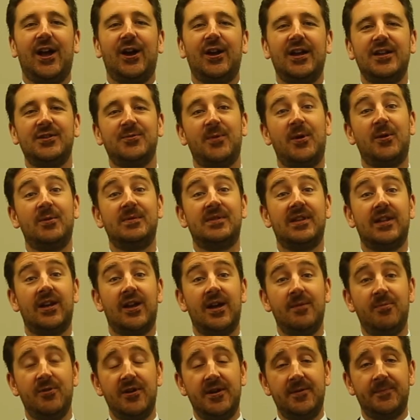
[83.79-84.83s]
Okay, so welcome to the
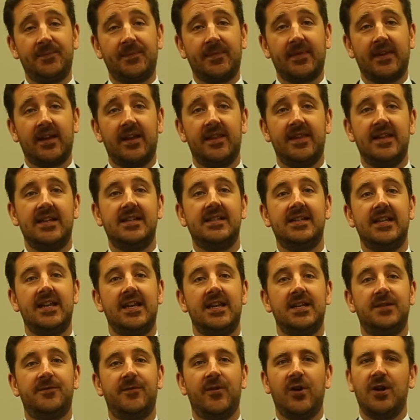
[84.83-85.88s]
library. This
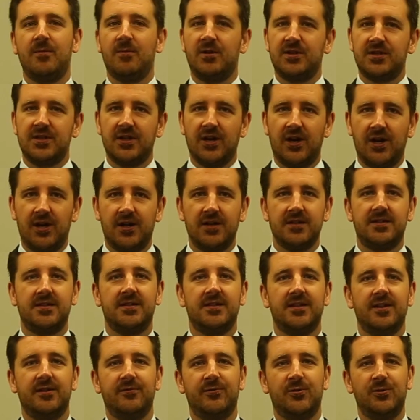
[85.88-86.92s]
is very much the heart
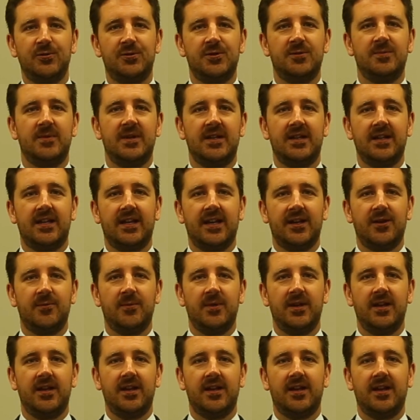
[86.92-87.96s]
of Orchard Mead
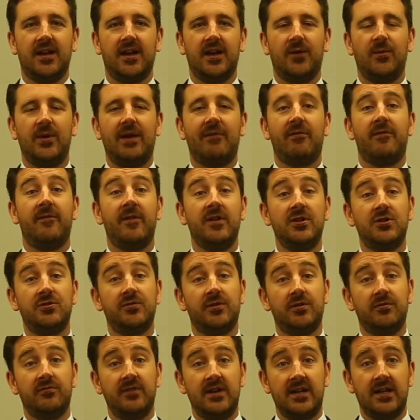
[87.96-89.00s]
Academy. We have a very
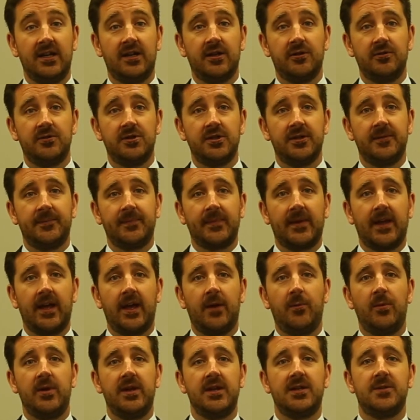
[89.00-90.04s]
strong reading culture,
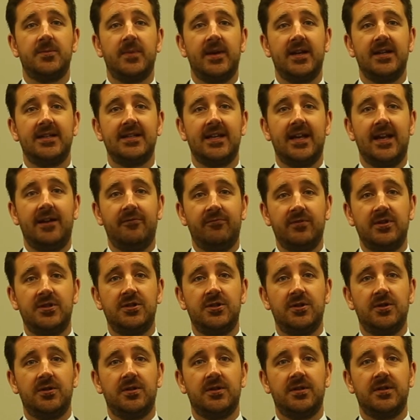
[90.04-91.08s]
and we expect every
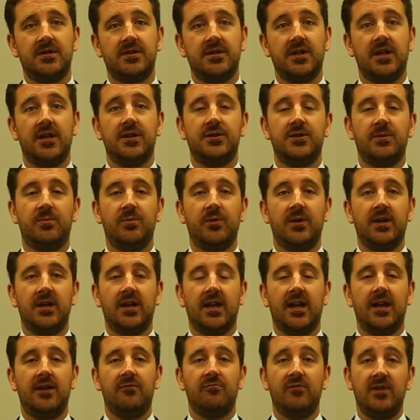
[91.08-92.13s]
student to
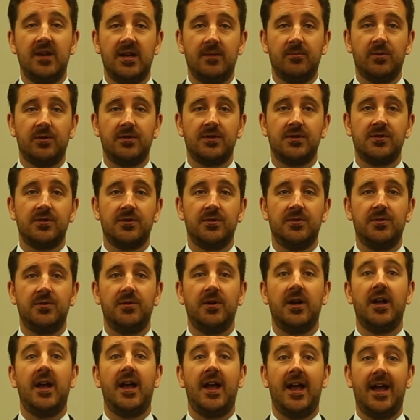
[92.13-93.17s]
bring a reading book to school
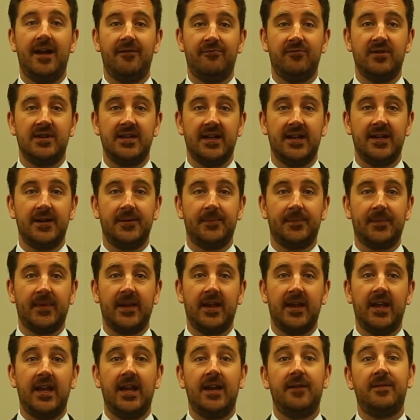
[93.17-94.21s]
every day.
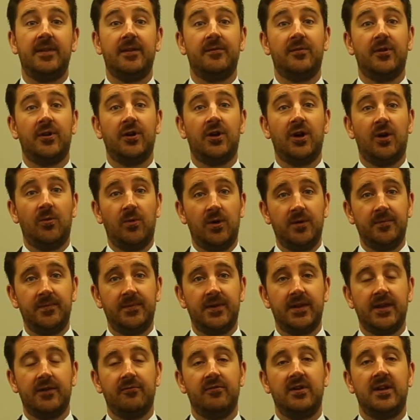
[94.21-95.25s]
If they've not got one
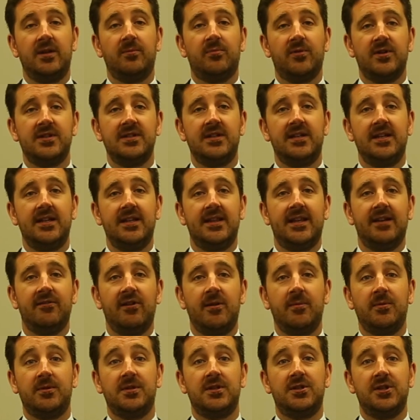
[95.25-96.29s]
that they're reading presently, they're
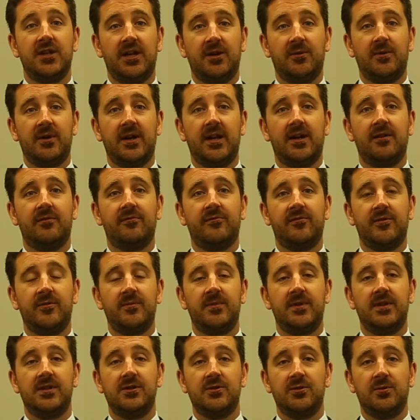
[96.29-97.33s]
able to check one out
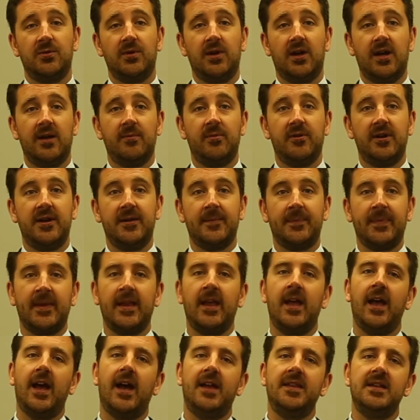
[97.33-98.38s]
from the school library.
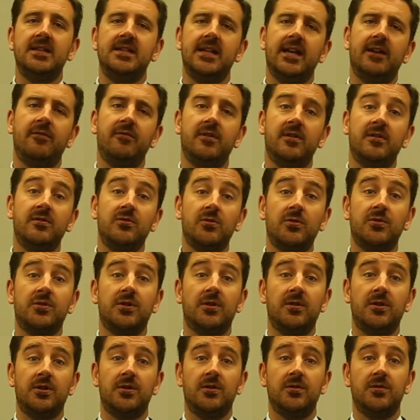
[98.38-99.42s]
And this area is
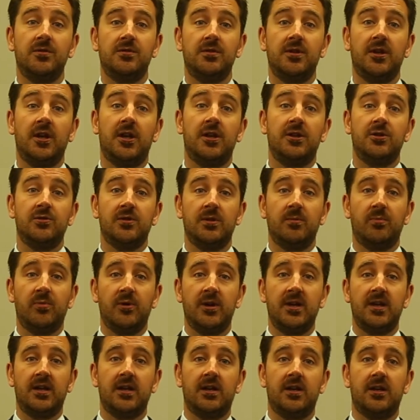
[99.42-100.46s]
also used during
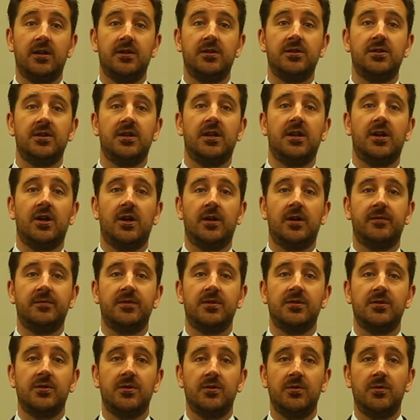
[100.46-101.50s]
break, lunch, and after
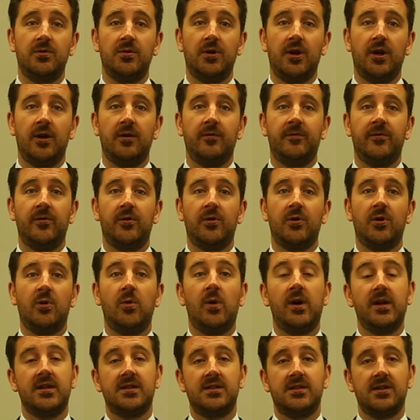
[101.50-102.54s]
school for
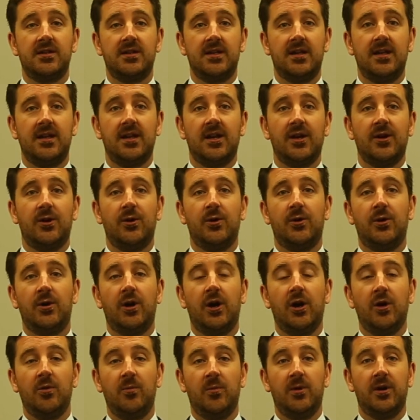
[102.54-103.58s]
quiet study or
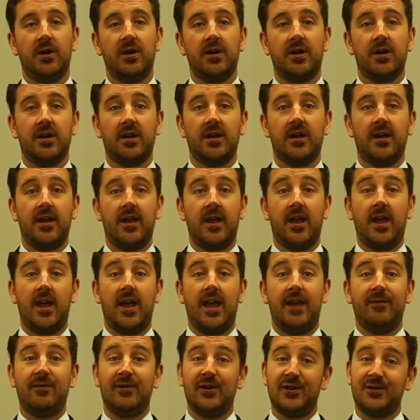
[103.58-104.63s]
homework.
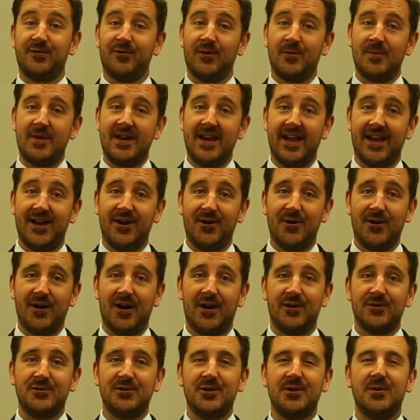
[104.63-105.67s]
If you'd like to follow me now,
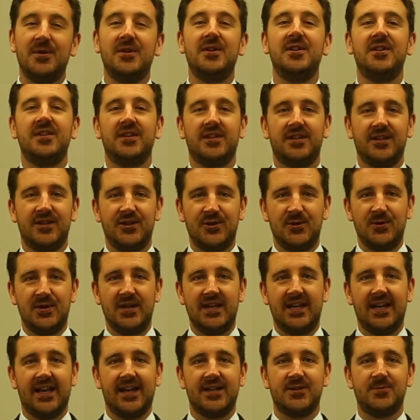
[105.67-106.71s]
I'll show you another
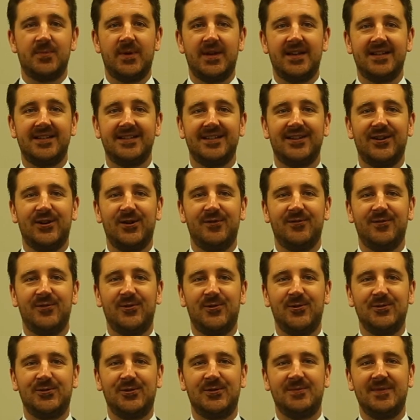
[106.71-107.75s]
unique aspect of
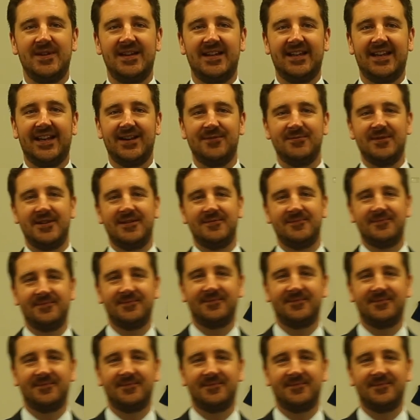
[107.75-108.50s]
Orchard Mead Academy.